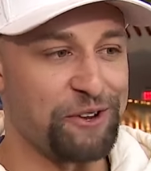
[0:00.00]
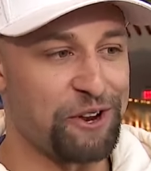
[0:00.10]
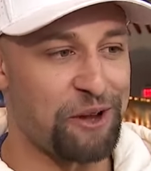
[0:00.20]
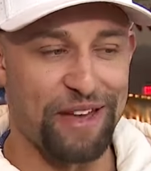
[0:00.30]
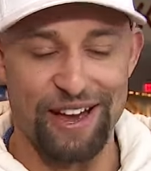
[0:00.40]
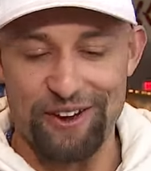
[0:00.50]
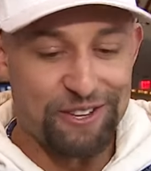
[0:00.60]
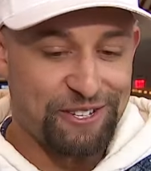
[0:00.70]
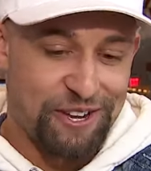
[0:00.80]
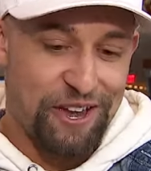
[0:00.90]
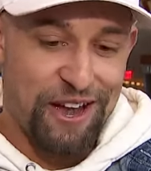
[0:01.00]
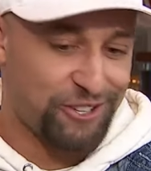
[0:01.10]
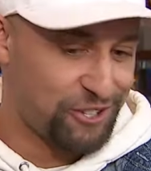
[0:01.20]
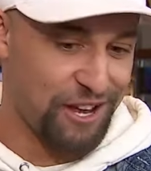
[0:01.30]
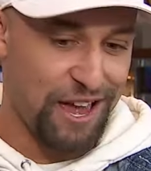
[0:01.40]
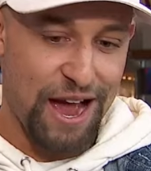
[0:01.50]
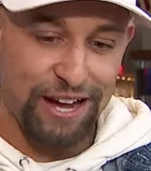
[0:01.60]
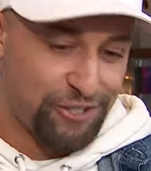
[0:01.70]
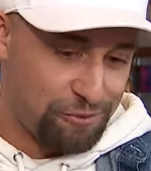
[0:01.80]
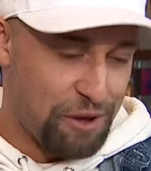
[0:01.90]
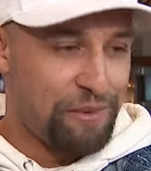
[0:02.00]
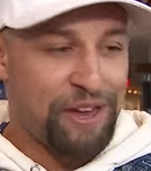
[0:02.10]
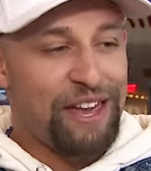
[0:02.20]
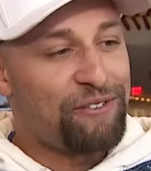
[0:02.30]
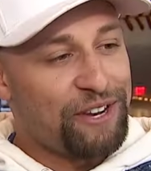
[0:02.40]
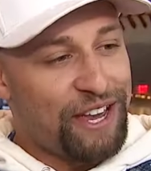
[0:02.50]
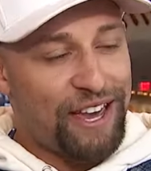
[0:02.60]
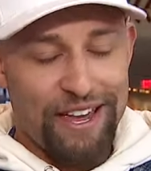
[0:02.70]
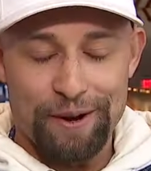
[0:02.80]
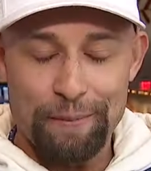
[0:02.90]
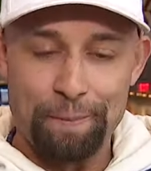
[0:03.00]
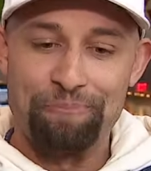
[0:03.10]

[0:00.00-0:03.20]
You know, I mean, I couldn't tell you. I just I just be me every day, and